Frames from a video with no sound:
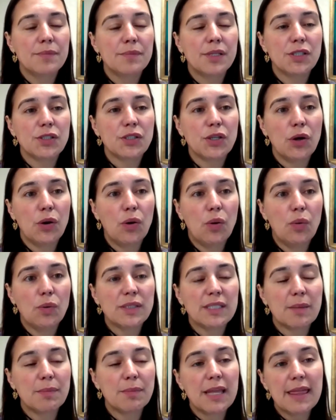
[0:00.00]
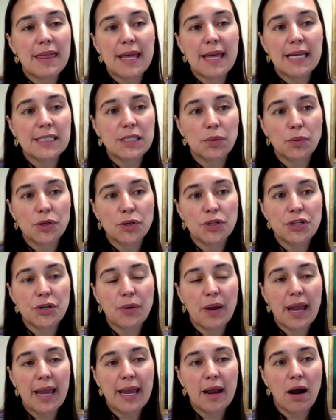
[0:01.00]
So some of the things that we're
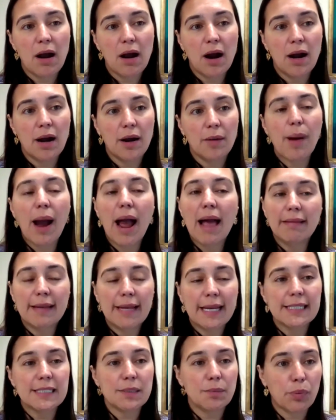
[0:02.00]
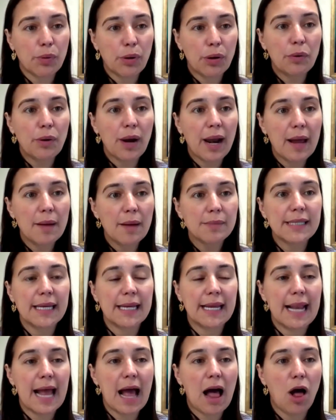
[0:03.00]
doing are piloting some programs that
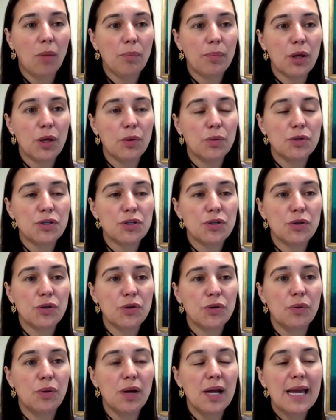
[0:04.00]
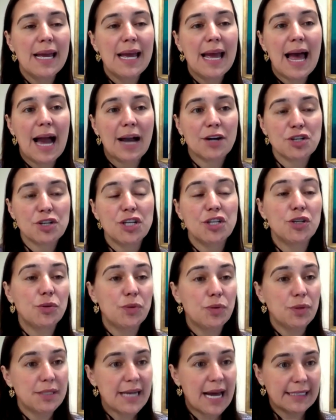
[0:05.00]
can help you to actually
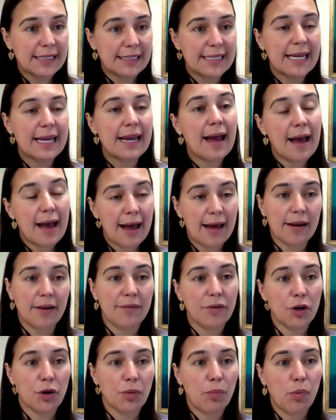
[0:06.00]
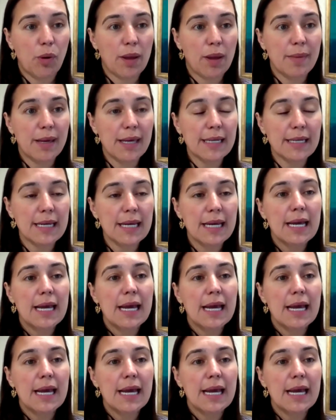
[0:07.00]
do testing ahead of your appointment.